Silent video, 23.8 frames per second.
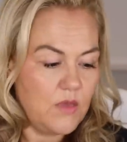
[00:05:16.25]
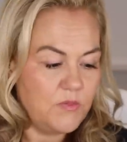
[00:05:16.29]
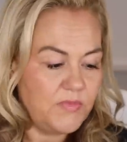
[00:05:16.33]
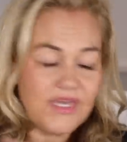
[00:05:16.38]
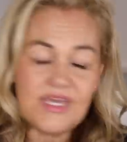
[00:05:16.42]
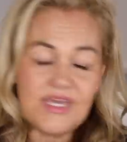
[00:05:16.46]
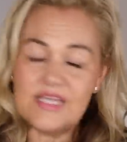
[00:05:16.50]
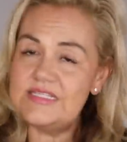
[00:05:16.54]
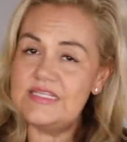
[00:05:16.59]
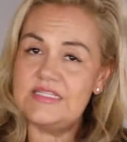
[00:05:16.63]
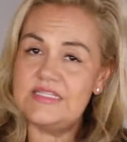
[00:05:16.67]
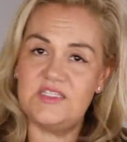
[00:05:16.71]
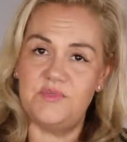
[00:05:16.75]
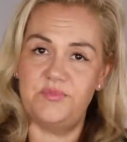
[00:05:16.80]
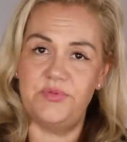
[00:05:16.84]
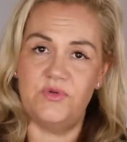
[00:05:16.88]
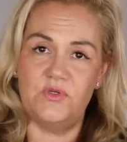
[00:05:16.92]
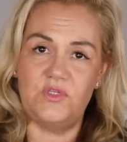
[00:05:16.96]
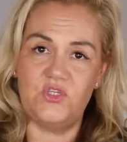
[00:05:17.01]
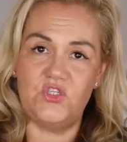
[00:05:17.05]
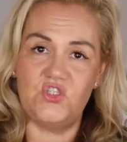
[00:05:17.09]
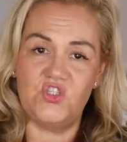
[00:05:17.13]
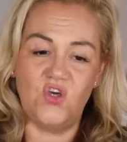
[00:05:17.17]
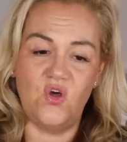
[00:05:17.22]
because it's the
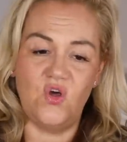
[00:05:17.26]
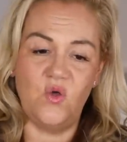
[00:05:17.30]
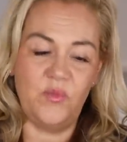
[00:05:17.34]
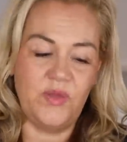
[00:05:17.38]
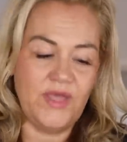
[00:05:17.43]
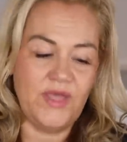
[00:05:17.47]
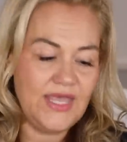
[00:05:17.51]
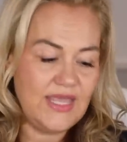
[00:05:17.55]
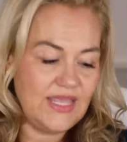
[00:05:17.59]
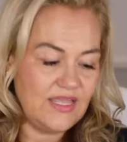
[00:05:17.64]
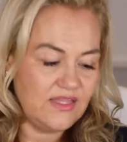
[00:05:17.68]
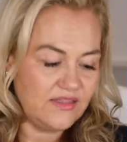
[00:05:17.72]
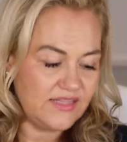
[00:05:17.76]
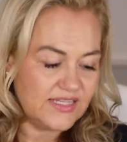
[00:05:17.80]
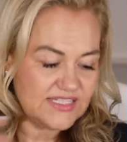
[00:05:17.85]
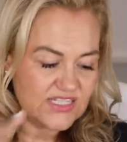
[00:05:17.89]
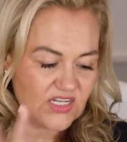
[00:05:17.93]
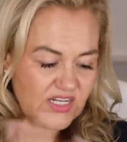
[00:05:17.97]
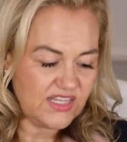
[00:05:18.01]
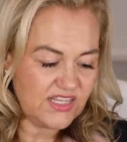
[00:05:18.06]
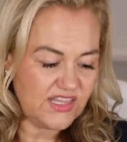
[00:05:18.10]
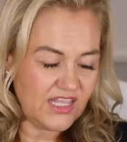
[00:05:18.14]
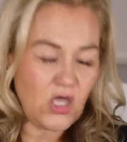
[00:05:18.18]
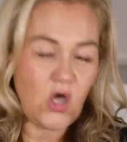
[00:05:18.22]
Body Shop, there's
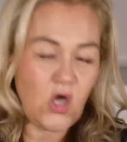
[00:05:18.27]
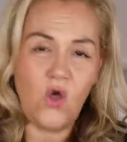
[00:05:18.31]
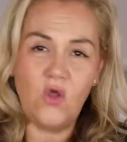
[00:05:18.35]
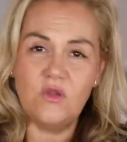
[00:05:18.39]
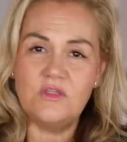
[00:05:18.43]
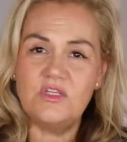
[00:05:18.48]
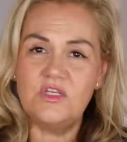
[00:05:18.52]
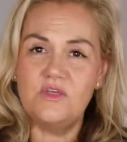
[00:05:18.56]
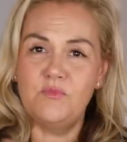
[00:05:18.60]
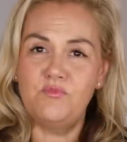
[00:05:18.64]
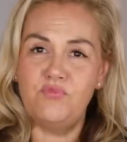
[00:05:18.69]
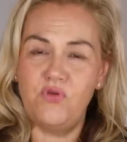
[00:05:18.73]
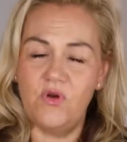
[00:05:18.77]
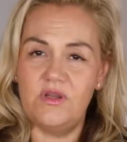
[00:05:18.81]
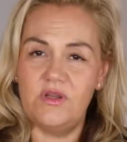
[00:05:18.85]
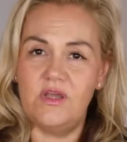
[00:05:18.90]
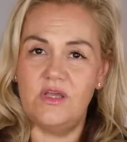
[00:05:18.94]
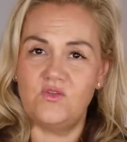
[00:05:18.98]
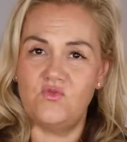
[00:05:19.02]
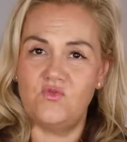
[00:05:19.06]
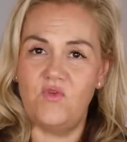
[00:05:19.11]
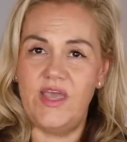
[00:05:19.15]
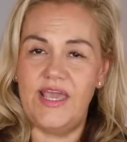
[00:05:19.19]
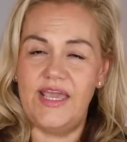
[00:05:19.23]
only the odd
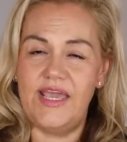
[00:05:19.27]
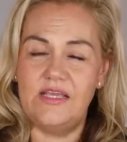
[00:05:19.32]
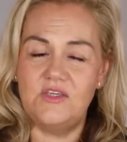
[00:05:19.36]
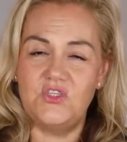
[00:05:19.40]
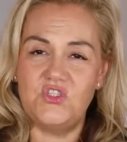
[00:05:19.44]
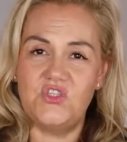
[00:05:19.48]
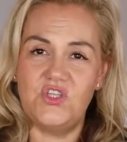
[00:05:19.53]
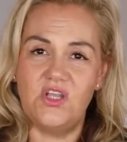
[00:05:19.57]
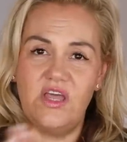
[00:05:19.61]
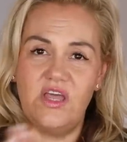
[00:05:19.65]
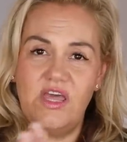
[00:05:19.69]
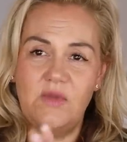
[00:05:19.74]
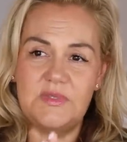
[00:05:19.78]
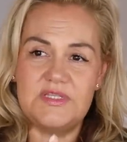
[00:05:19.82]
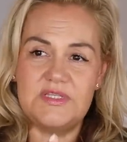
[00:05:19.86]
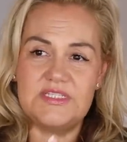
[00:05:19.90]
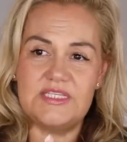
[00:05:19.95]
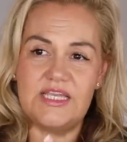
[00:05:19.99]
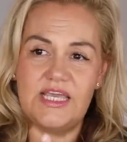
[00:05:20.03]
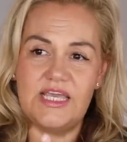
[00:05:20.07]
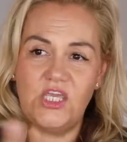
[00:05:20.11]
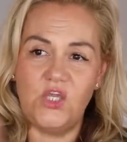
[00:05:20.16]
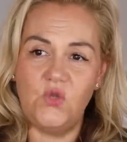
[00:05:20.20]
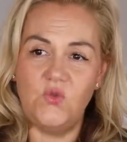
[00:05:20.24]
product range that I would
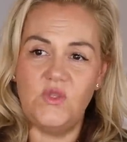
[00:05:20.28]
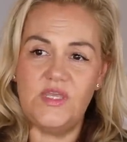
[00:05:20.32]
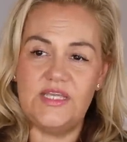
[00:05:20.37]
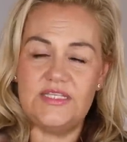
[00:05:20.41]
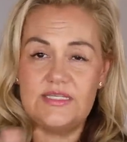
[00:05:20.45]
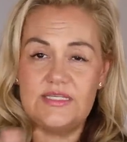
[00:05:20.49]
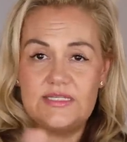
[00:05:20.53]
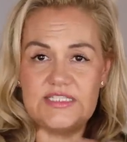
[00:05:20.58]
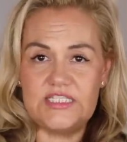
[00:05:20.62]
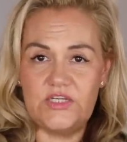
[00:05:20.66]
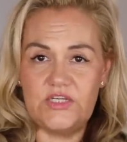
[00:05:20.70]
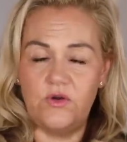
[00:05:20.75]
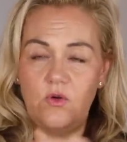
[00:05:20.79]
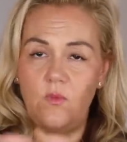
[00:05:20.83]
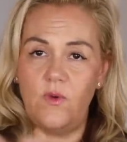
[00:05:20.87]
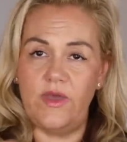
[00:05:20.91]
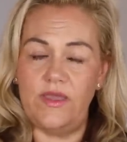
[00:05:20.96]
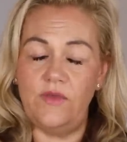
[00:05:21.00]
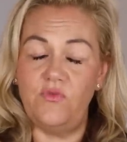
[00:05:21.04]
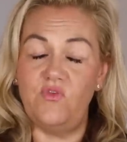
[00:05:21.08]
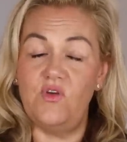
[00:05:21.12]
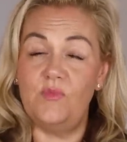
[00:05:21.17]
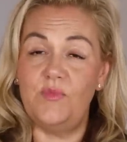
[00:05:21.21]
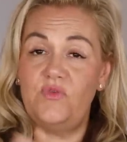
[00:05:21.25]
say you need to steer
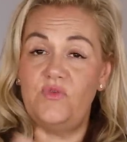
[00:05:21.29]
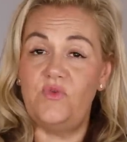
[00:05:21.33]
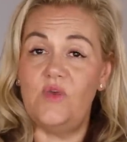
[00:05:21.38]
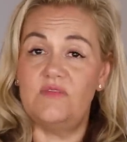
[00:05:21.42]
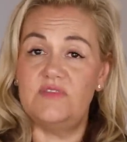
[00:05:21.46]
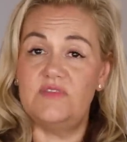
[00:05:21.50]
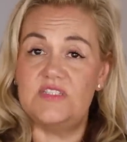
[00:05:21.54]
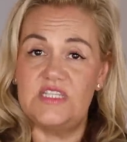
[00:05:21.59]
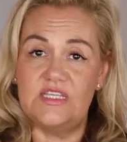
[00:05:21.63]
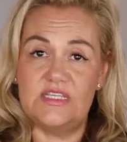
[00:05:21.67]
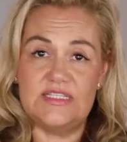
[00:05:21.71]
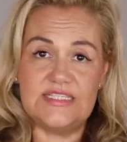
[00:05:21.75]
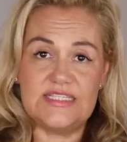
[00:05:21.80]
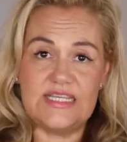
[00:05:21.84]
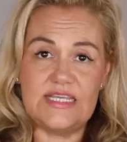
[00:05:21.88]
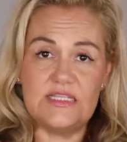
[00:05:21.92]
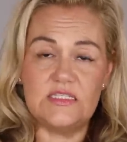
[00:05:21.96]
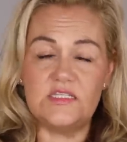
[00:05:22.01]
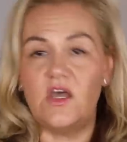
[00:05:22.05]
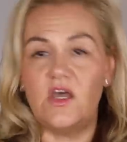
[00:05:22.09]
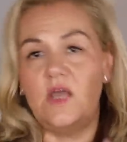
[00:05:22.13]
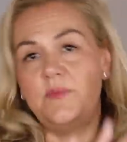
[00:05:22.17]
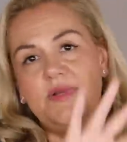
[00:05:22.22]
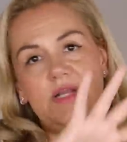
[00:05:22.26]
away from if you have a certain
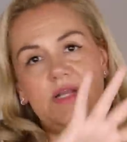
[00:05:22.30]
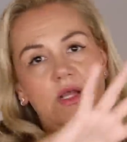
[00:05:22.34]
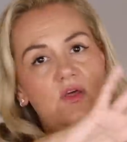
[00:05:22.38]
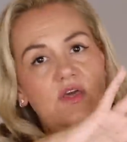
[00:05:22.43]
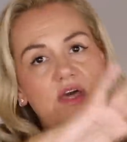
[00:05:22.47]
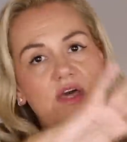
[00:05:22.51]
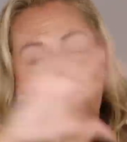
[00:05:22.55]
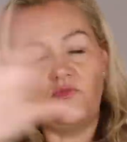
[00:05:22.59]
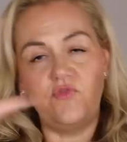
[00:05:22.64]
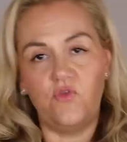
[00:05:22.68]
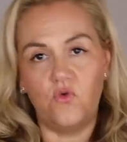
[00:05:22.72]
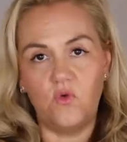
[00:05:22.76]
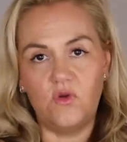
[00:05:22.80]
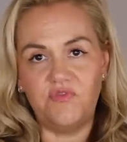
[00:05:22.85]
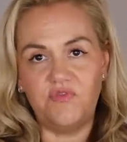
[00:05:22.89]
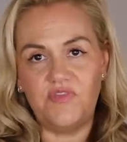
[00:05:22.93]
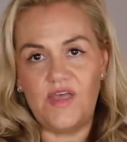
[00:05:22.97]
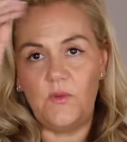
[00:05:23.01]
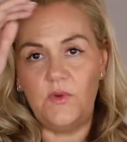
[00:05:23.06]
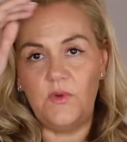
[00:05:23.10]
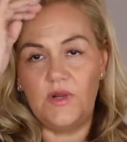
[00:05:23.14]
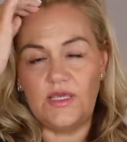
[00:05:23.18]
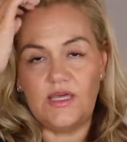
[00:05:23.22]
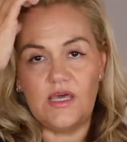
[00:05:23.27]
skin type, and I'll cover all of
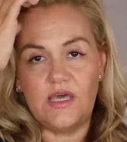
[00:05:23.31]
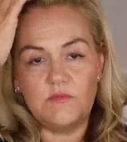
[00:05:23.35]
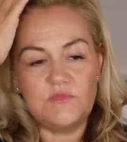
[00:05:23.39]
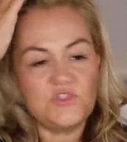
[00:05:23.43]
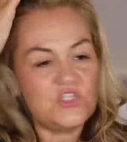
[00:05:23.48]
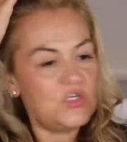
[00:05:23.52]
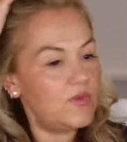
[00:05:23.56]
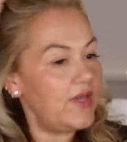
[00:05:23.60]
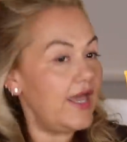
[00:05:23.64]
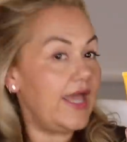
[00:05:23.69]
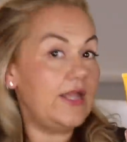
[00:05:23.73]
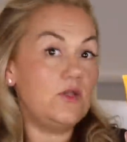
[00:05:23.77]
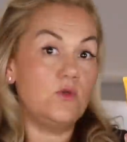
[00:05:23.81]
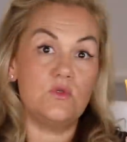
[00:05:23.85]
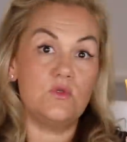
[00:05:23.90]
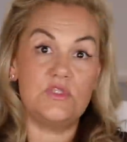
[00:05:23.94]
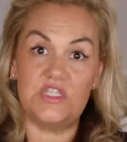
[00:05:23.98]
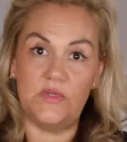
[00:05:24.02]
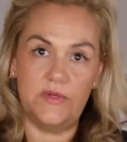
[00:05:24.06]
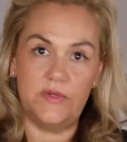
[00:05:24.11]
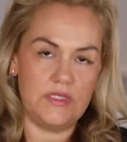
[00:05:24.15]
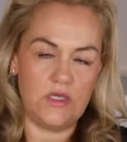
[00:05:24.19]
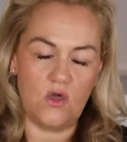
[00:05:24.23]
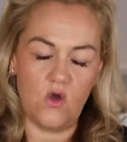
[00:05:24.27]
that when I come to it and
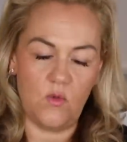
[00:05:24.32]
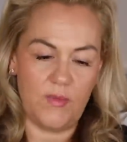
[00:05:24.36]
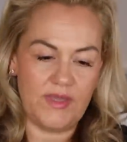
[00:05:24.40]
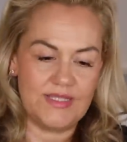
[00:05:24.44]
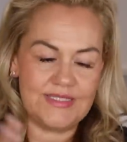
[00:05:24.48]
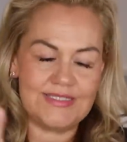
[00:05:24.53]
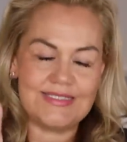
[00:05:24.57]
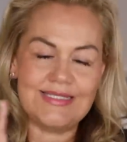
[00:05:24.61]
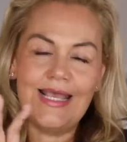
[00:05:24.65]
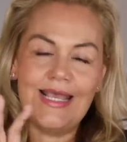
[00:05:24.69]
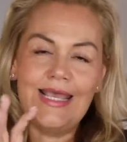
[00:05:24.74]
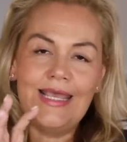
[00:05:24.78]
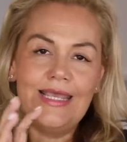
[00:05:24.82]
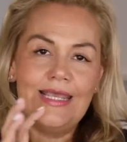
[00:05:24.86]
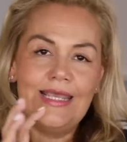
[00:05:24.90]
also in the comments.